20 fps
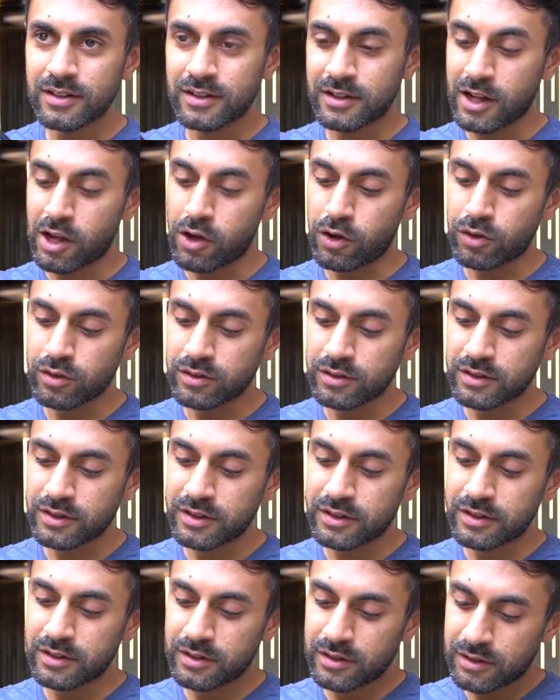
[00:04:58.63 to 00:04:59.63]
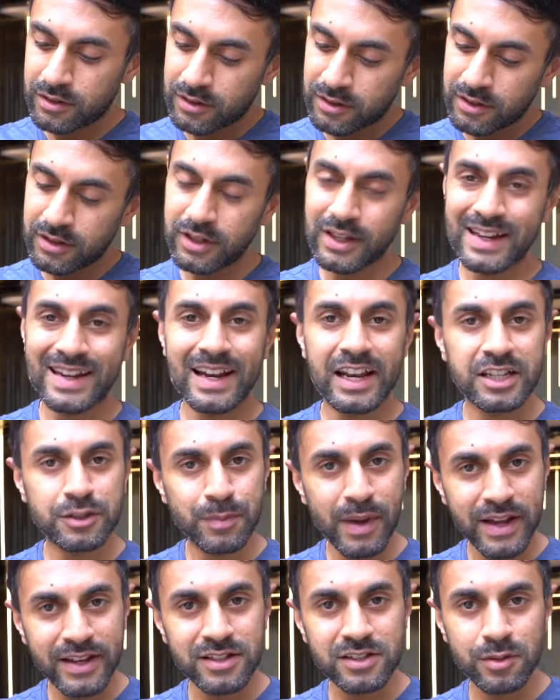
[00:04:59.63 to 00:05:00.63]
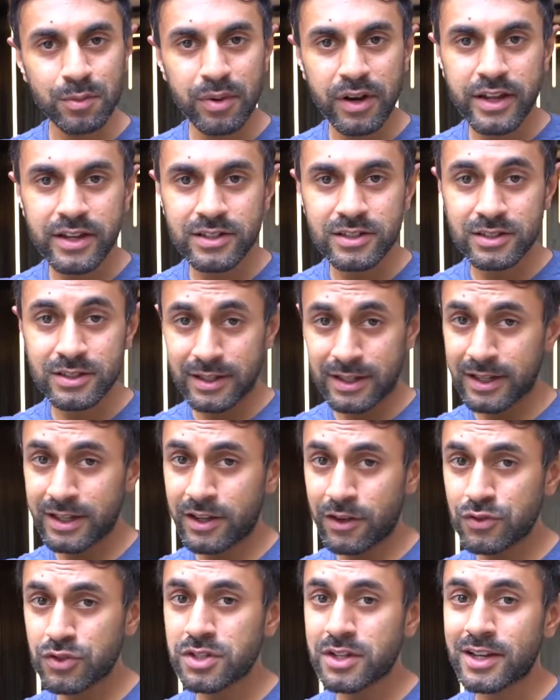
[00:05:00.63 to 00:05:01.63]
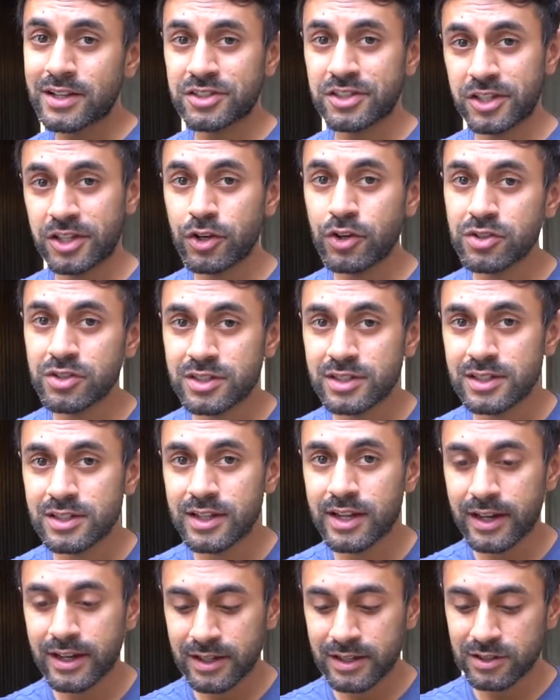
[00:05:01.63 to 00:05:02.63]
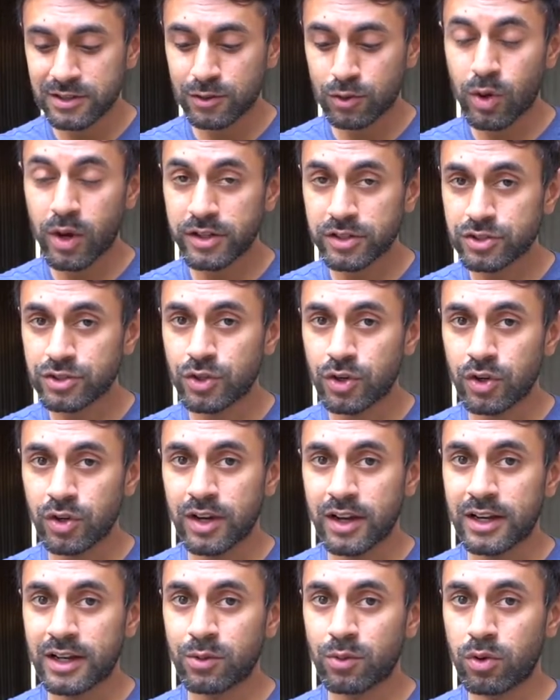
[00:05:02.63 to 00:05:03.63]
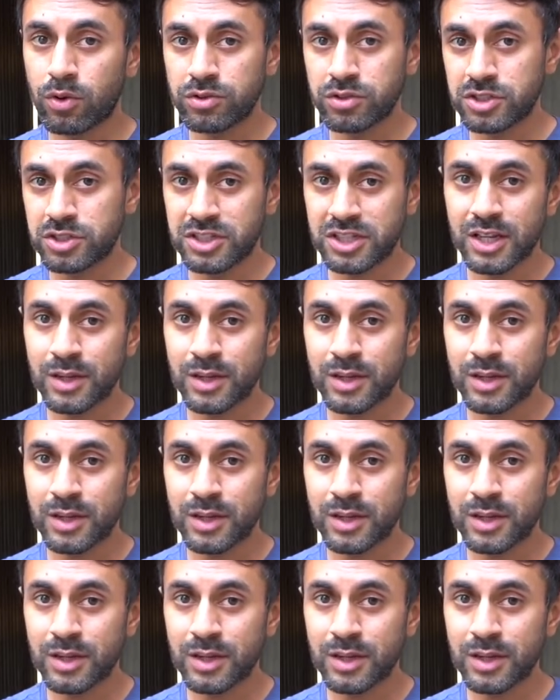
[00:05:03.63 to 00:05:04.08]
Now, it clicks back into place. It gives you that security that it's quite strong and it won't just